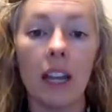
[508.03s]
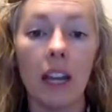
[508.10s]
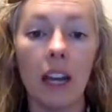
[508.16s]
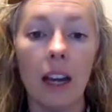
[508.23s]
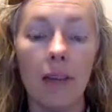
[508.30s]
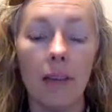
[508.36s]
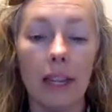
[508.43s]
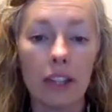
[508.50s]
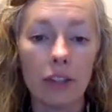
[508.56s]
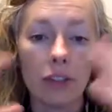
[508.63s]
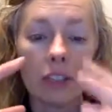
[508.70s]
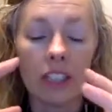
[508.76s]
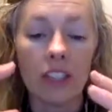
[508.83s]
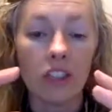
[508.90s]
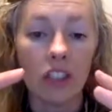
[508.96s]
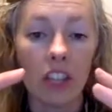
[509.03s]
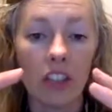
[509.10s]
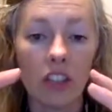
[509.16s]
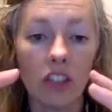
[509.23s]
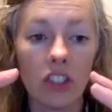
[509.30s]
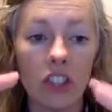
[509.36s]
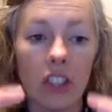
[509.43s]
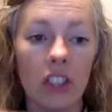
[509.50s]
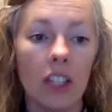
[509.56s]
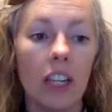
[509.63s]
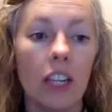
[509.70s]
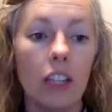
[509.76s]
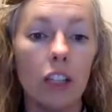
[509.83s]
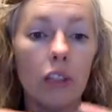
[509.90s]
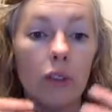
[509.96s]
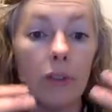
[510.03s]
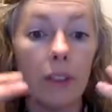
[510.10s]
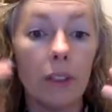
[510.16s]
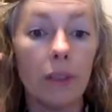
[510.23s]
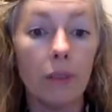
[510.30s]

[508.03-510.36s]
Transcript: extra congestion, you feel